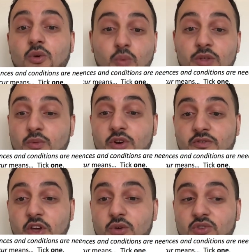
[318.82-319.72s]
with one of
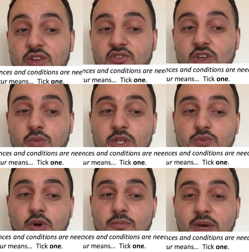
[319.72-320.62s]
those and see which
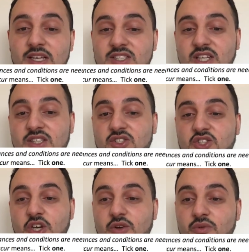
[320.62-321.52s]
one makes sense.
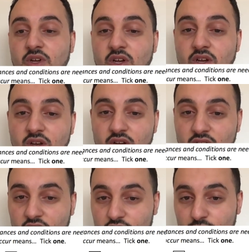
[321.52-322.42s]
So
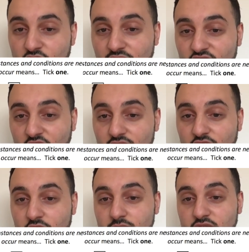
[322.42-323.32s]
a specific set of
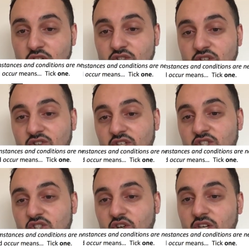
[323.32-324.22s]
circumstances and
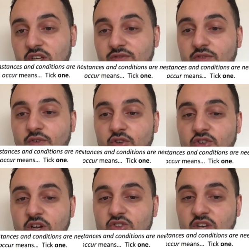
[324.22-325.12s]
conditions are needed for
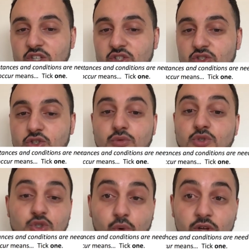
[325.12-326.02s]
fossilization to
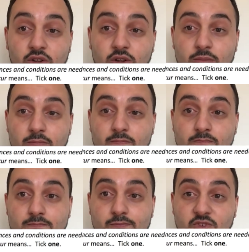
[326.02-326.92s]
soil.
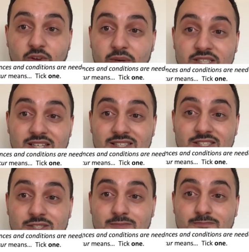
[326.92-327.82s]
Does that make sense?